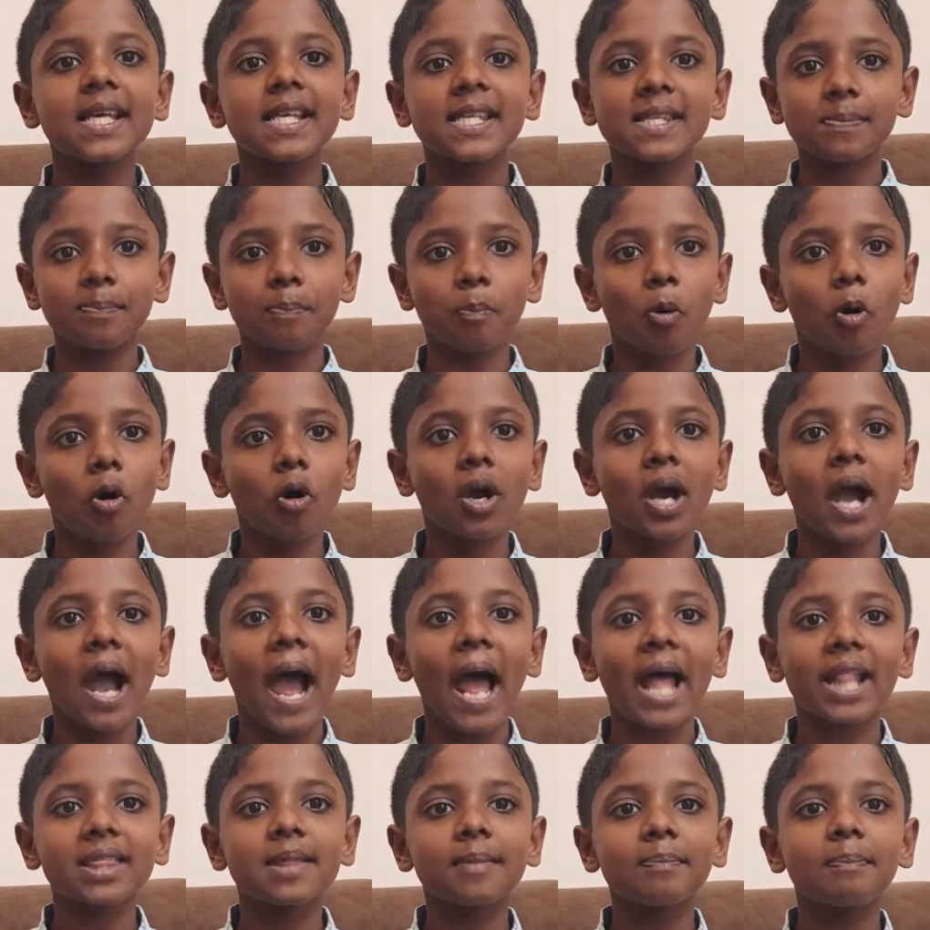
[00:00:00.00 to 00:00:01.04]
spoke
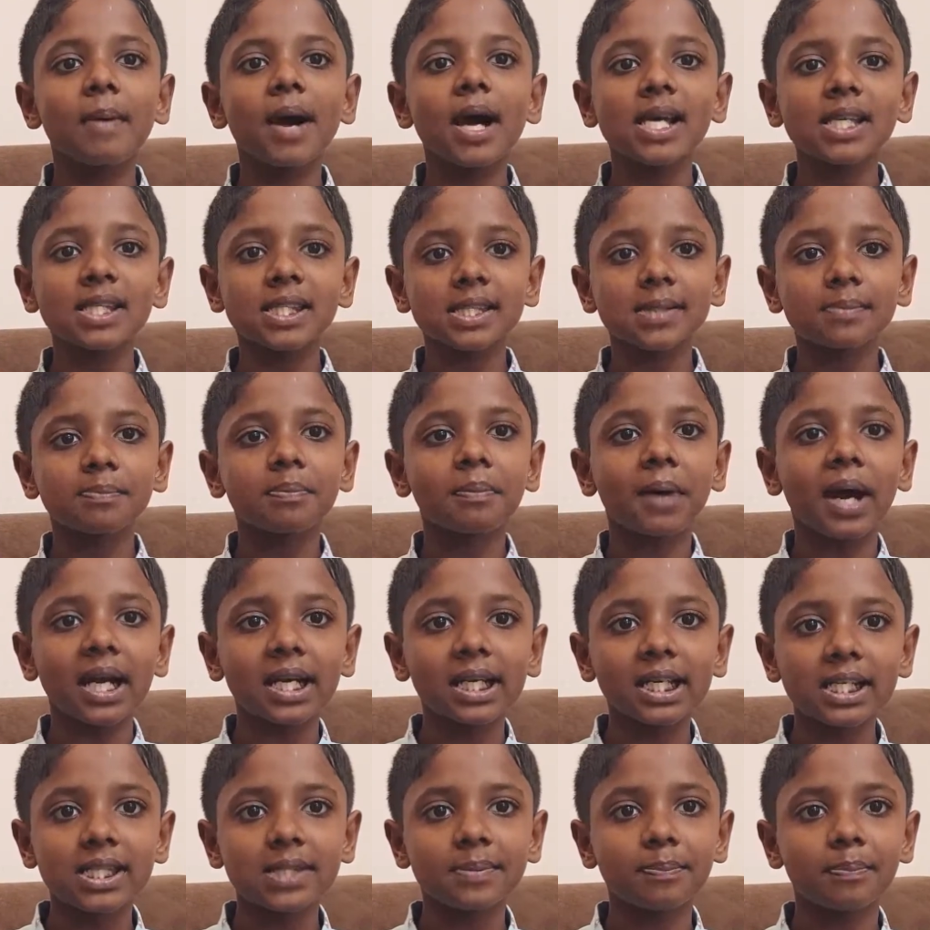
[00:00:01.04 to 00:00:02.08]
and the past
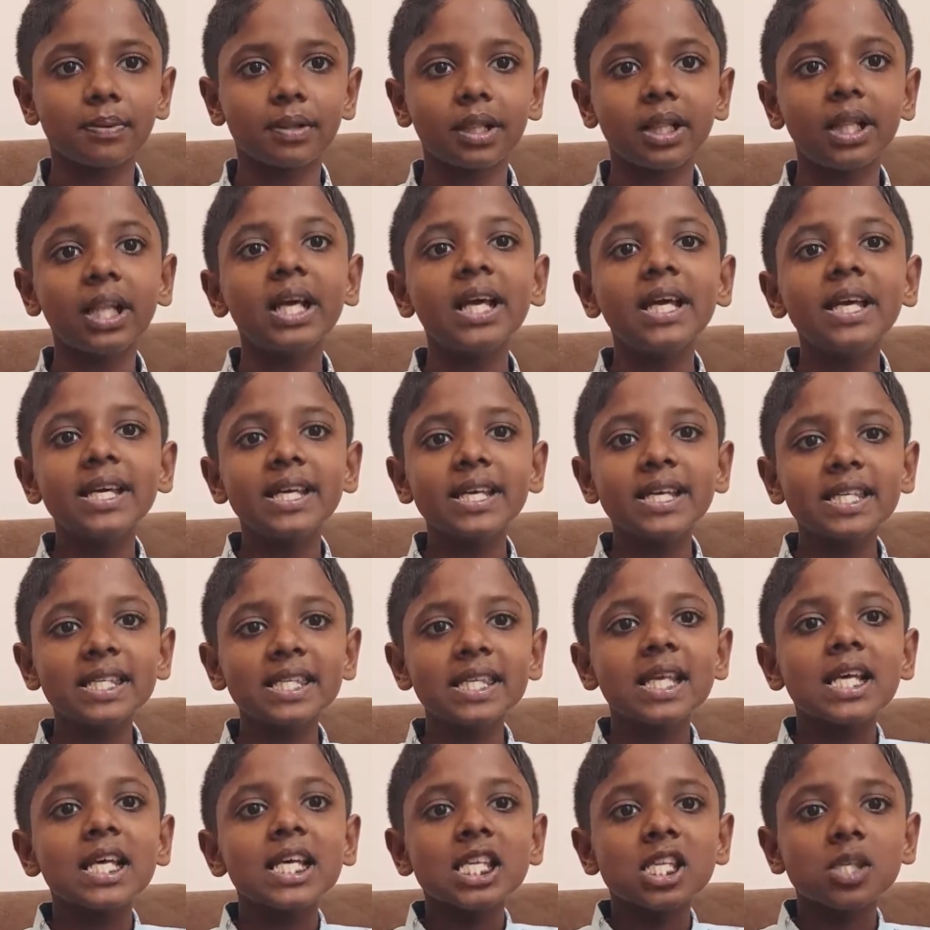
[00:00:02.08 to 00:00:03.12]
participle is
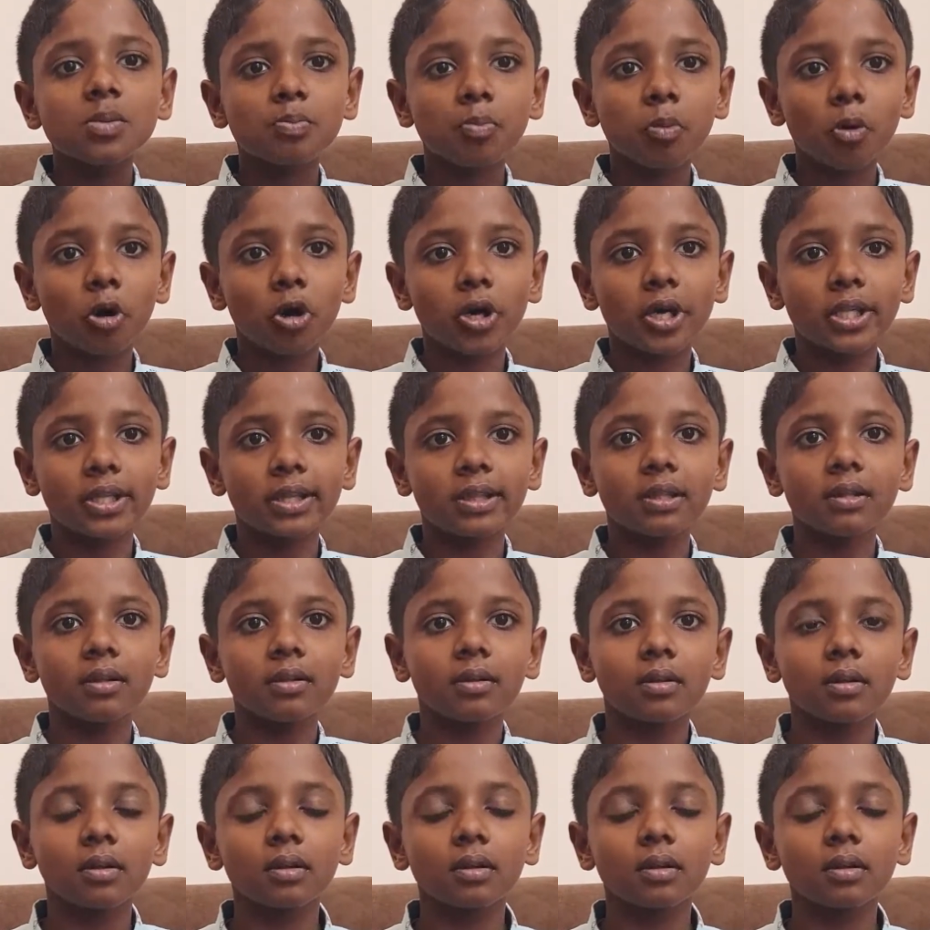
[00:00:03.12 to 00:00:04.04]
spoken.